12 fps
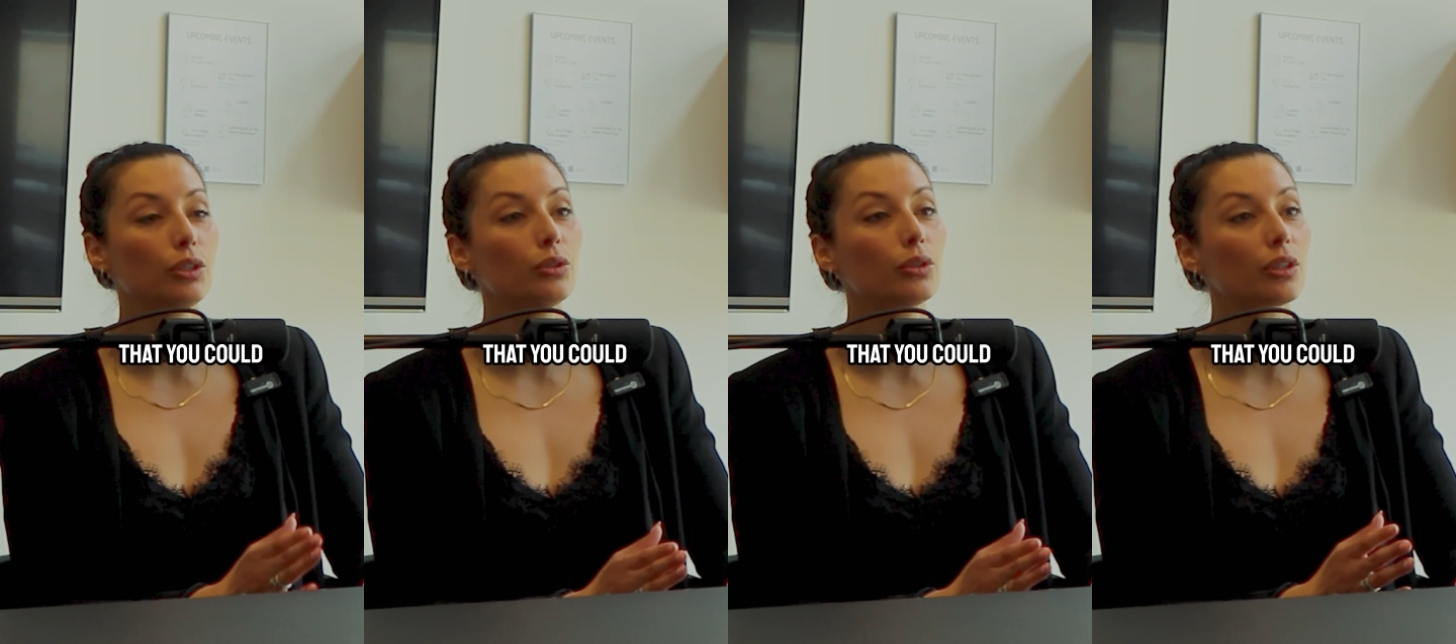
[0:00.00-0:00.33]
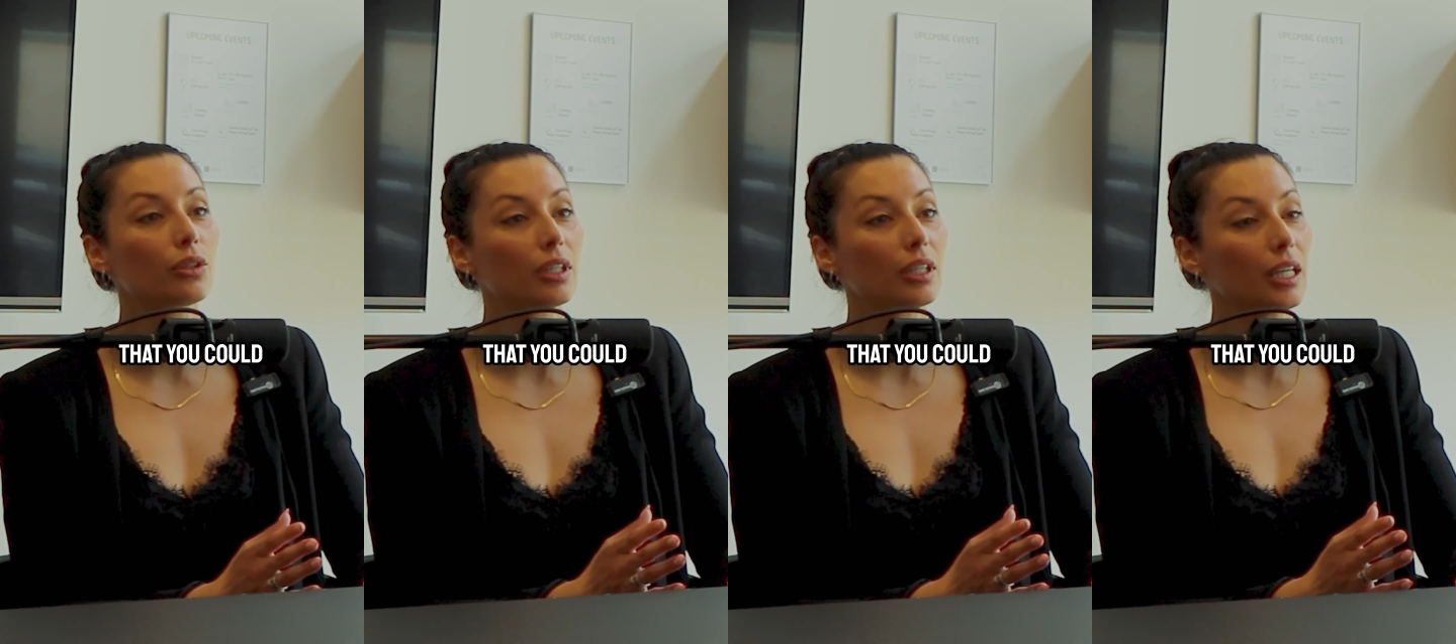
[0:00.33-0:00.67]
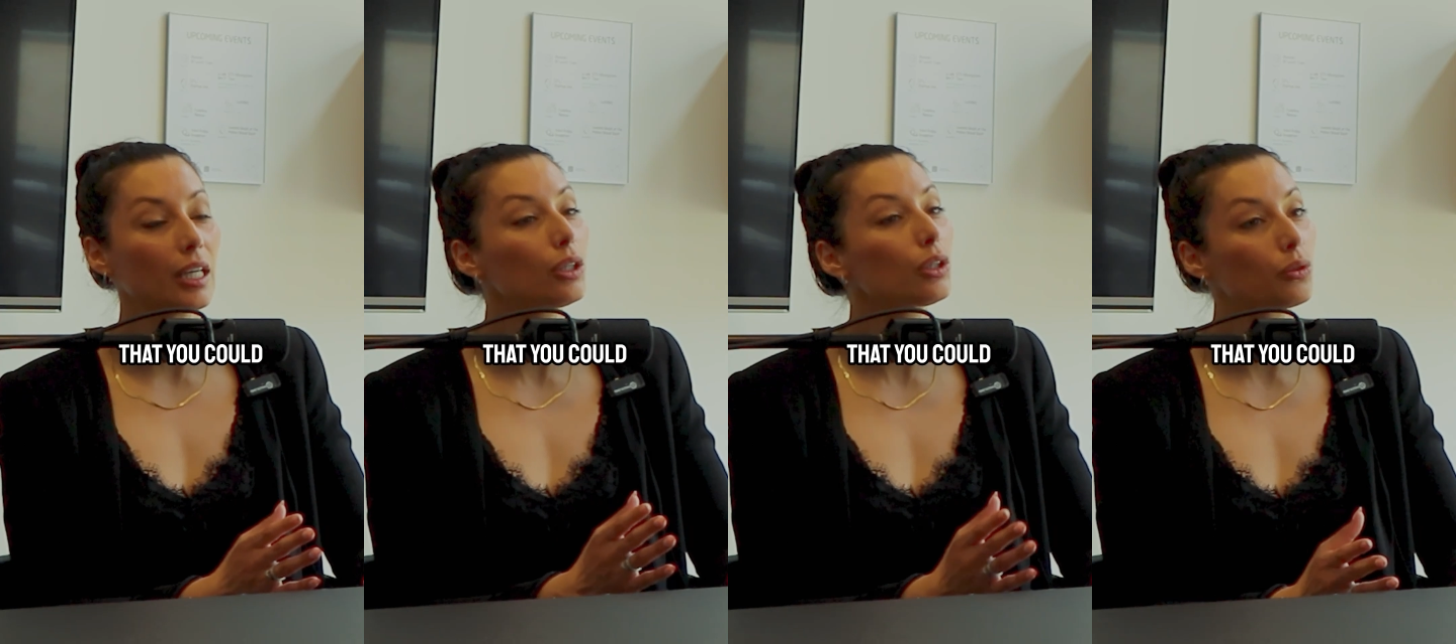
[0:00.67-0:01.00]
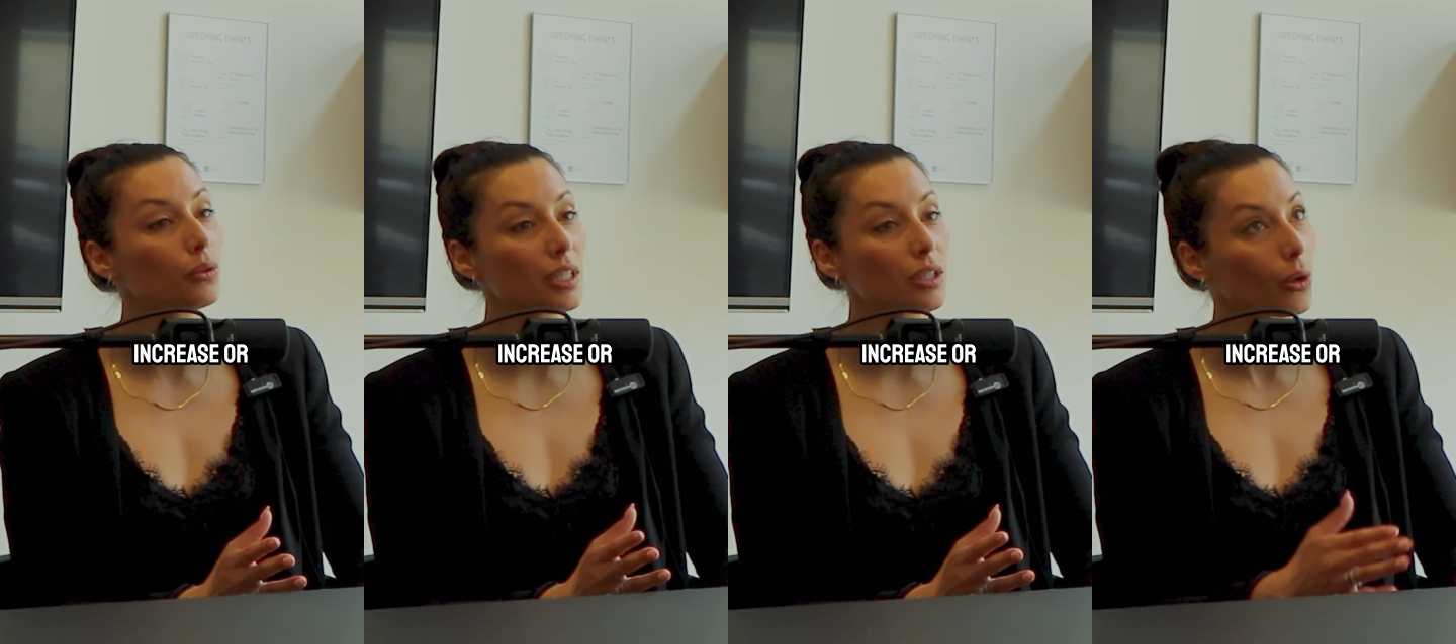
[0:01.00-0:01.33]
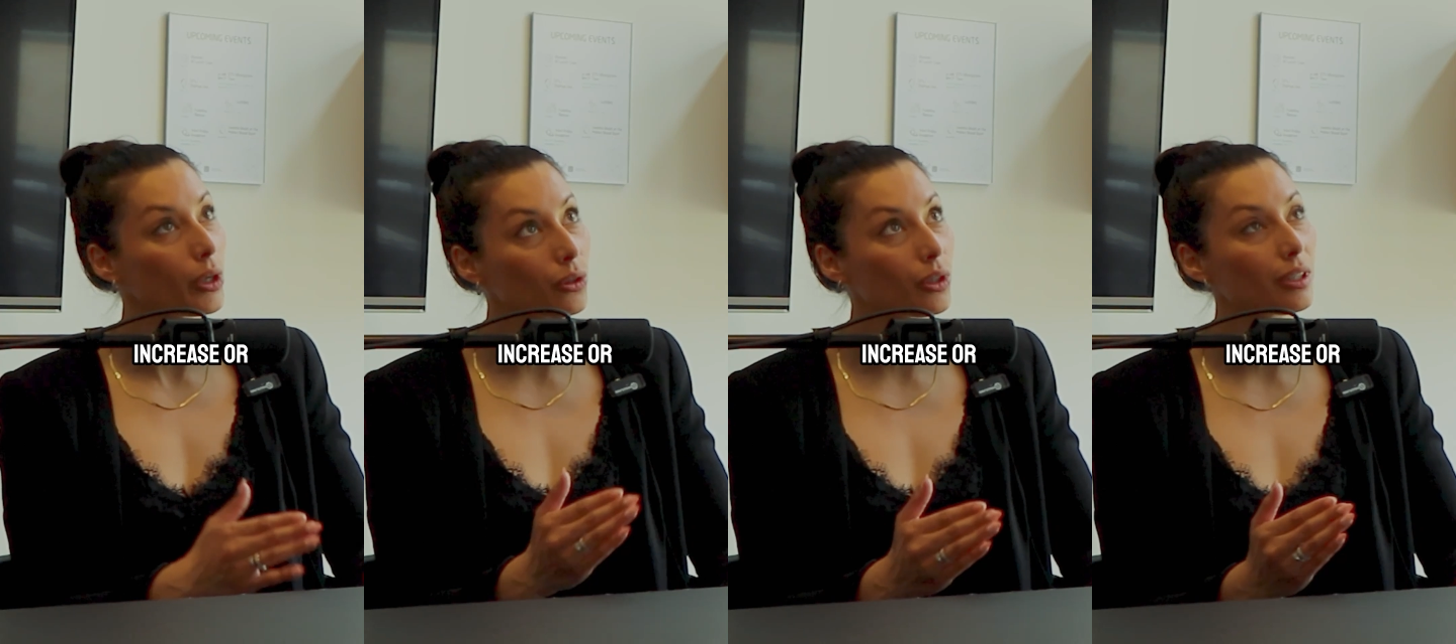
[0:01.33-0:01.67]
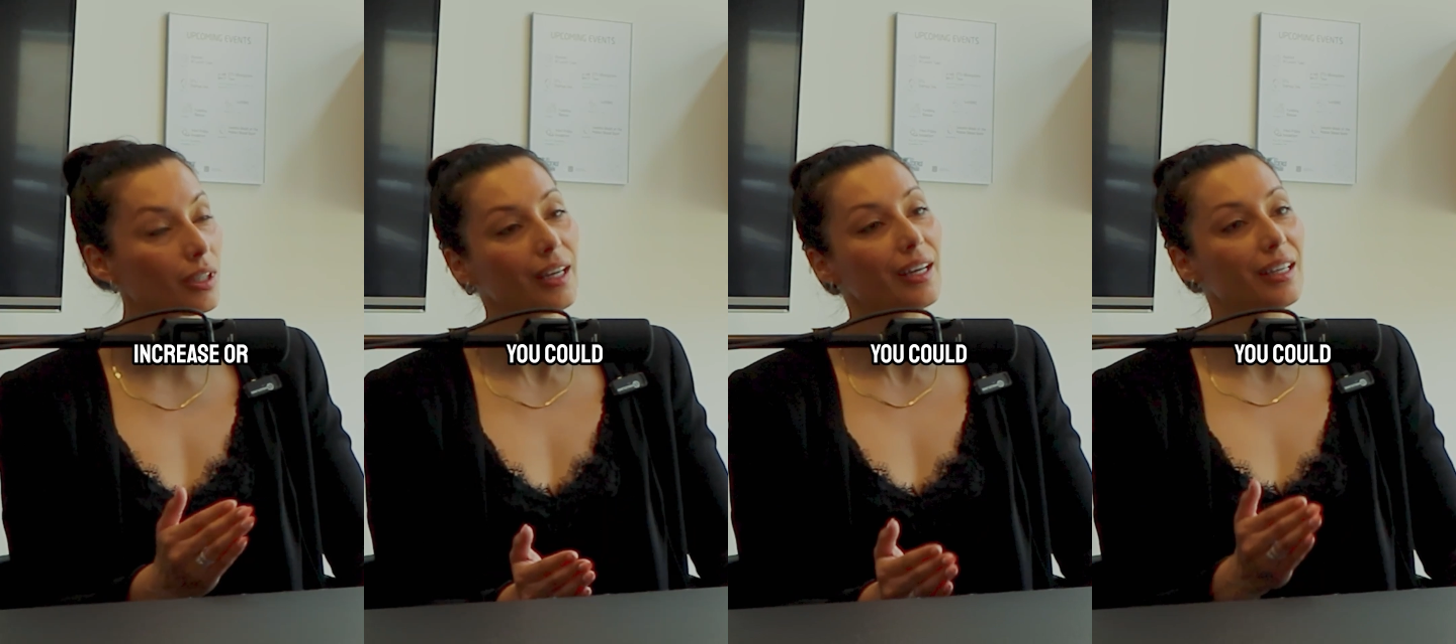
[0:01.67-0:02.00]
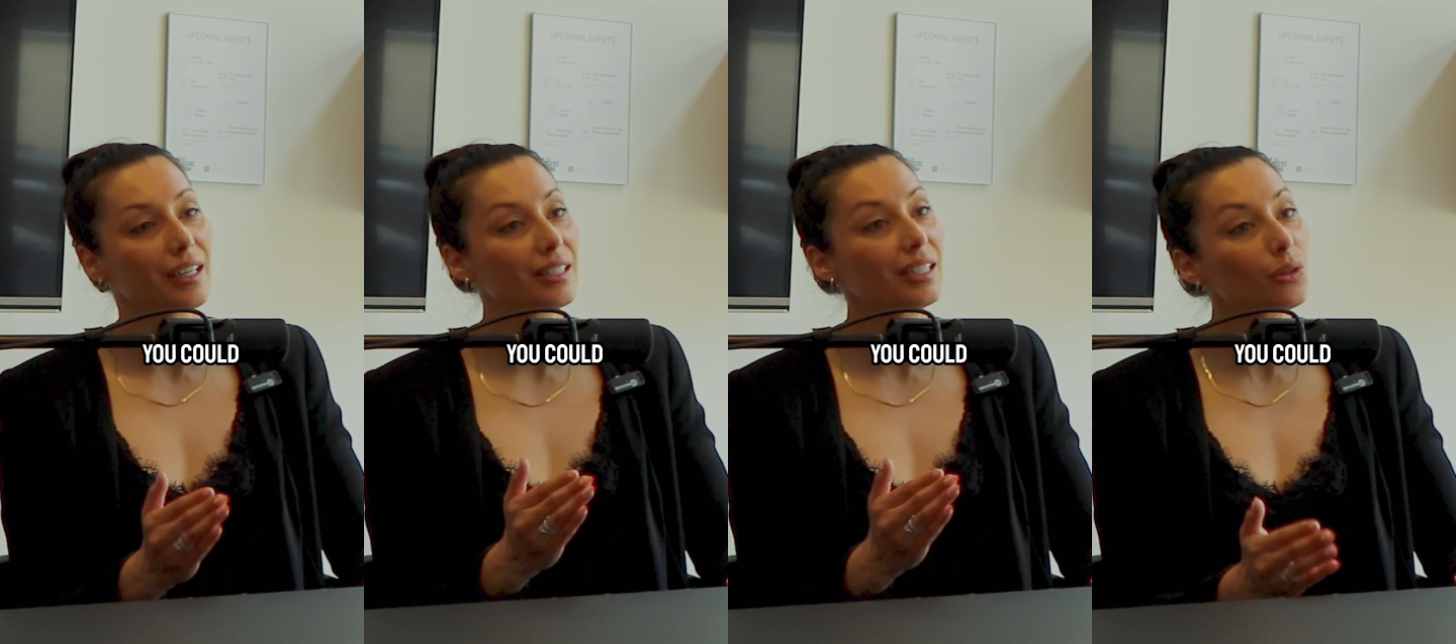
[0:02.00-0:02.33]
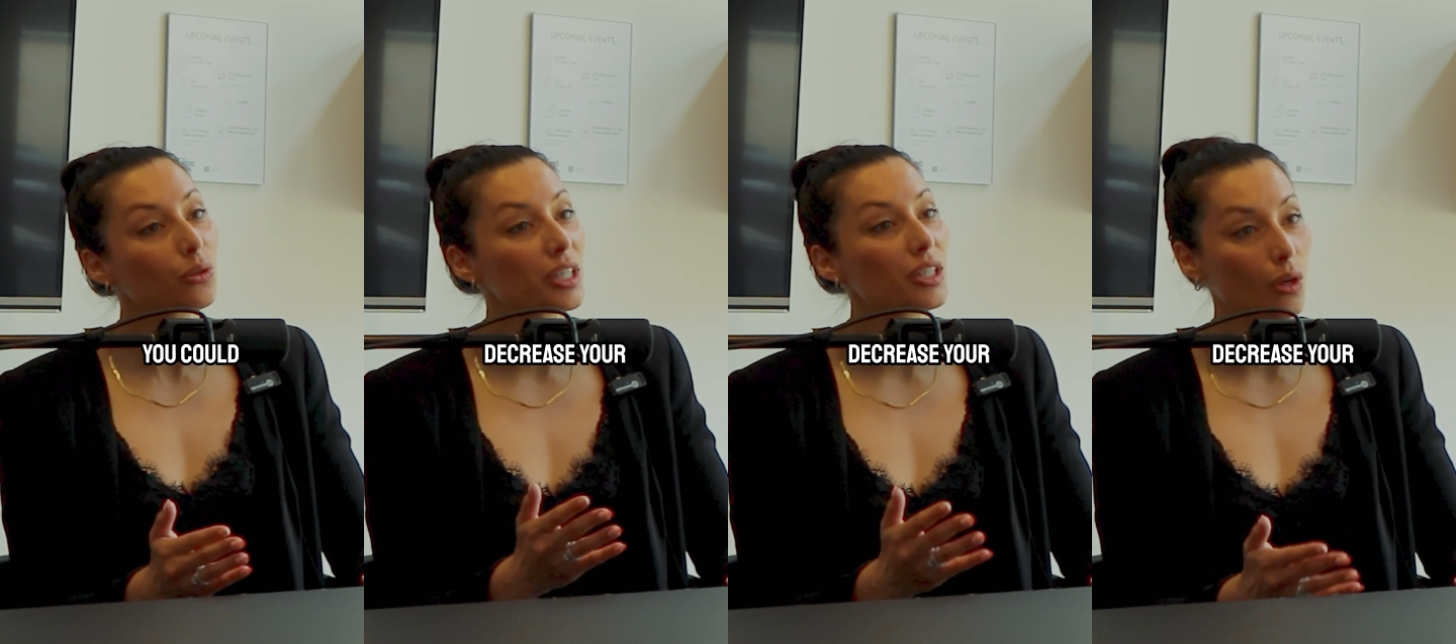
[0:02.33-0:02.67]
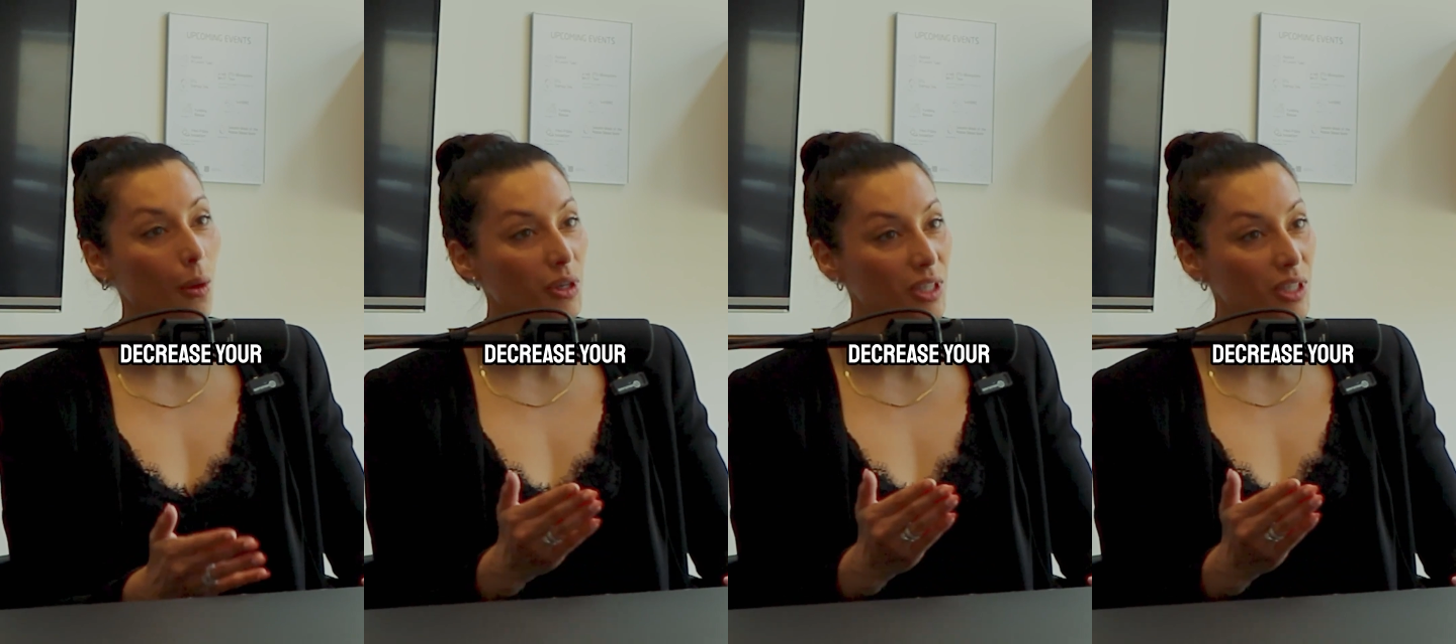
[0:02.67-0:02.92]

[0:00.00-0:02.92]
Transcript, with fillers: you could increase or you could uh, decrease your